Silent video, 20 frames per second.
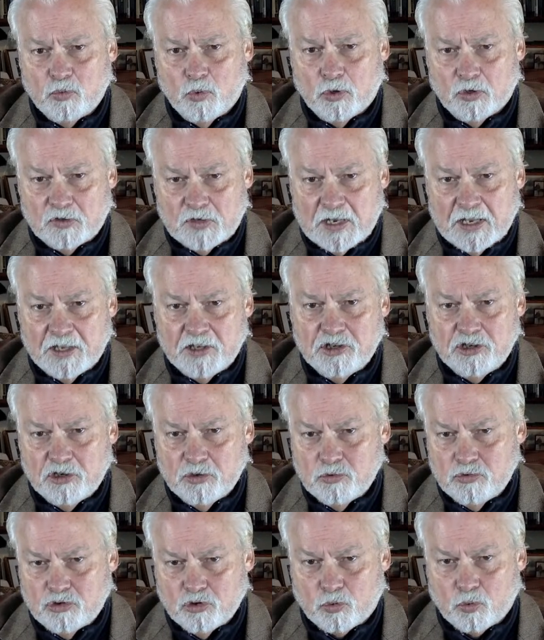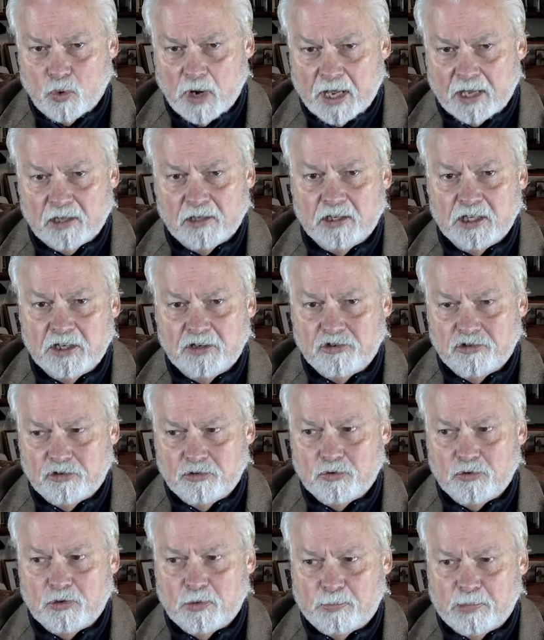will take you directly
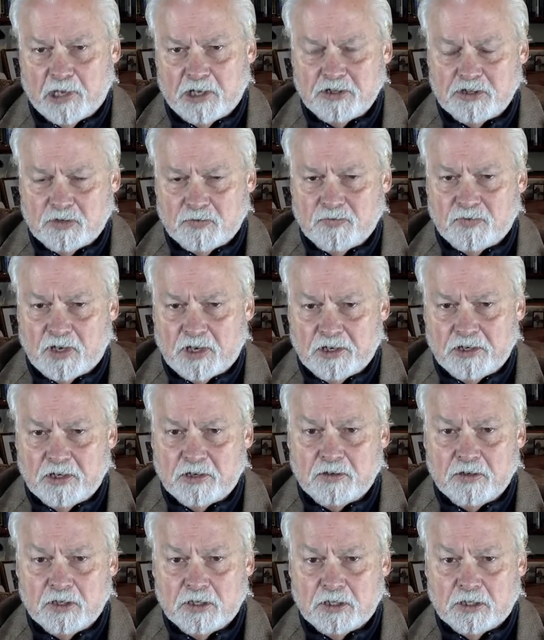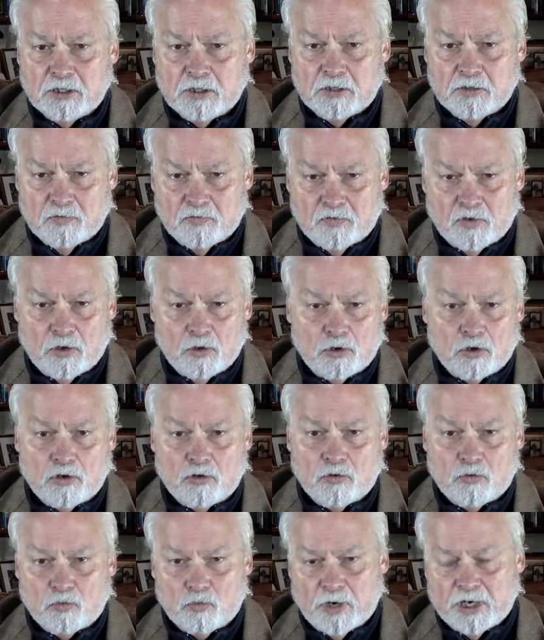to the Pennsylvania voter
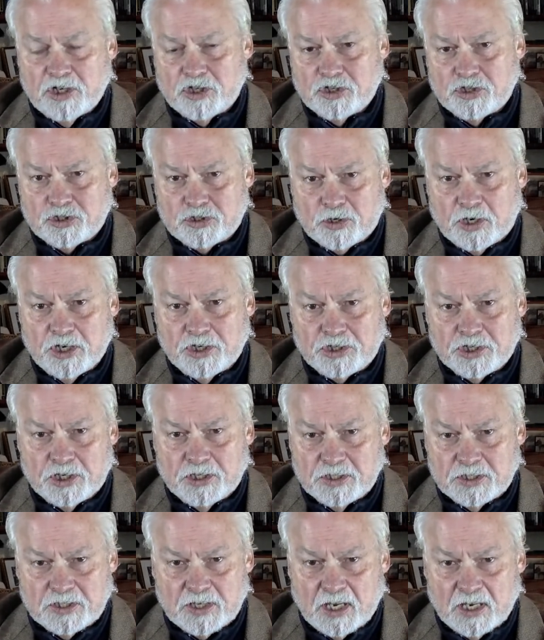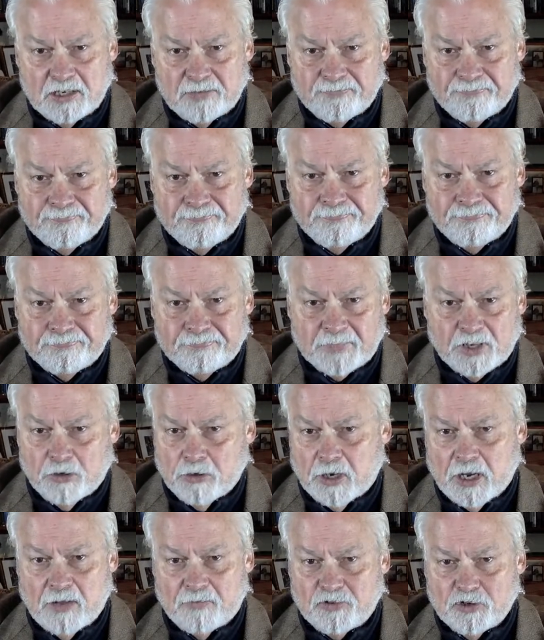registration site. You
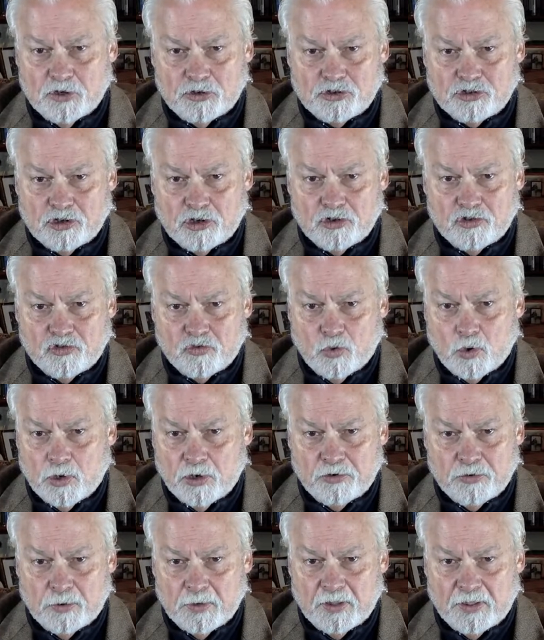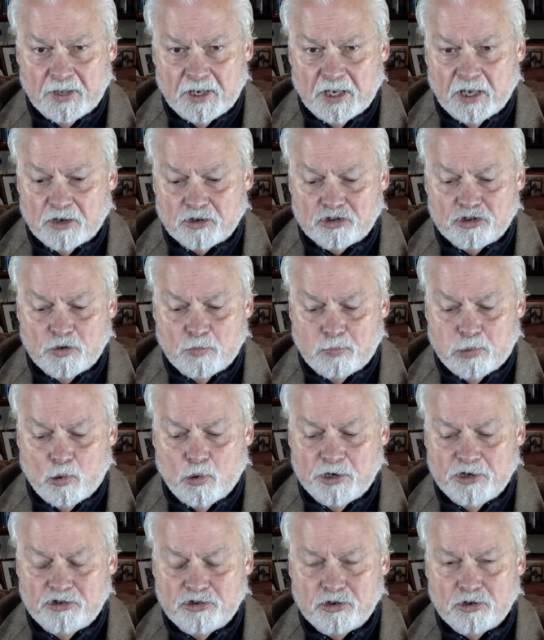don't have to go search for it, do anything else. You
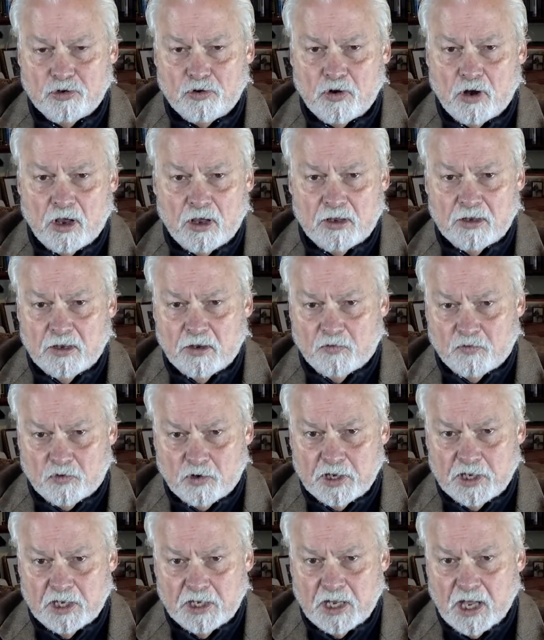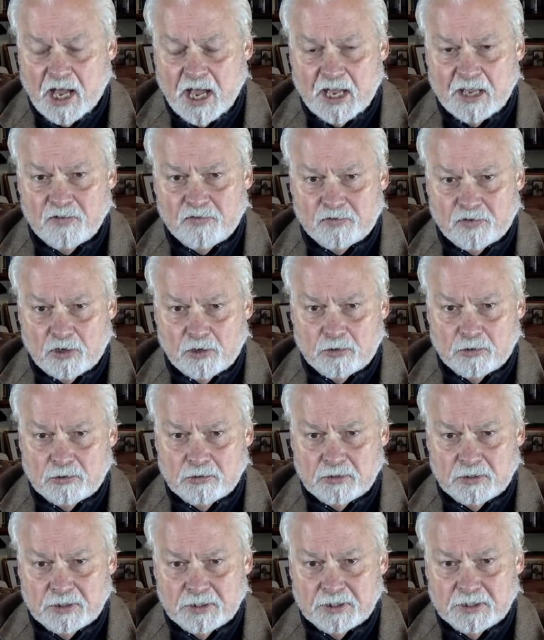point your frigging iPhone
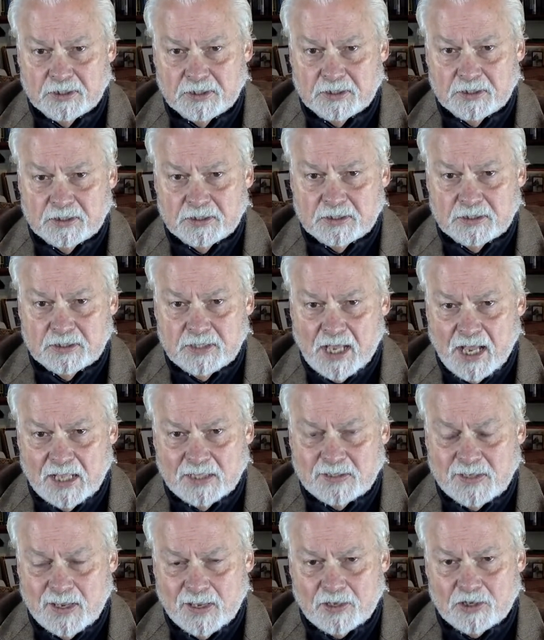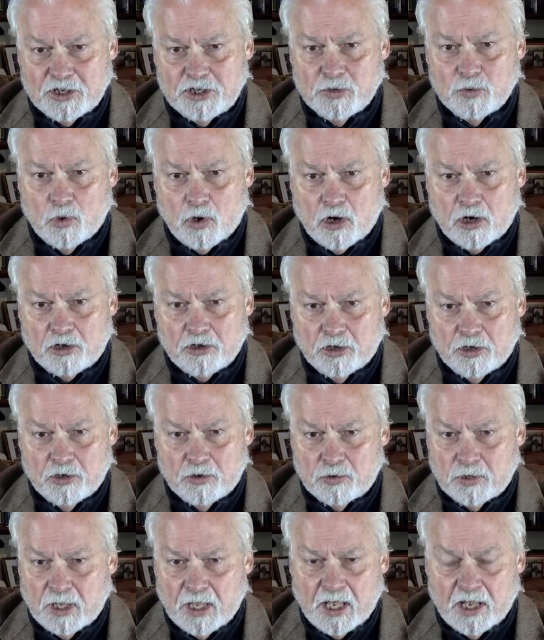at that QR
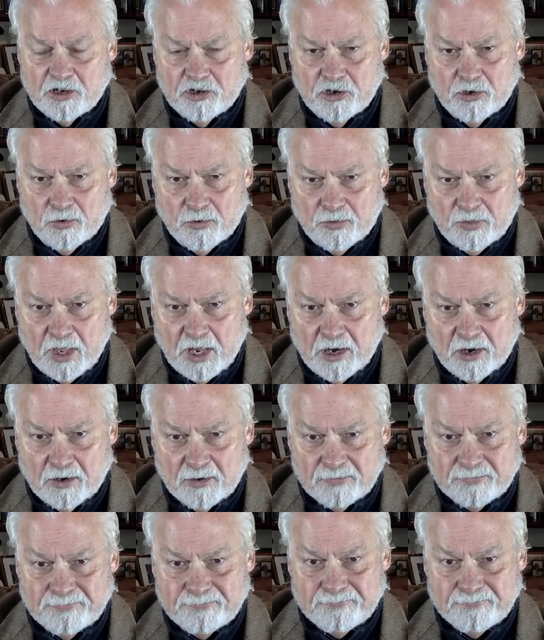code and you're there.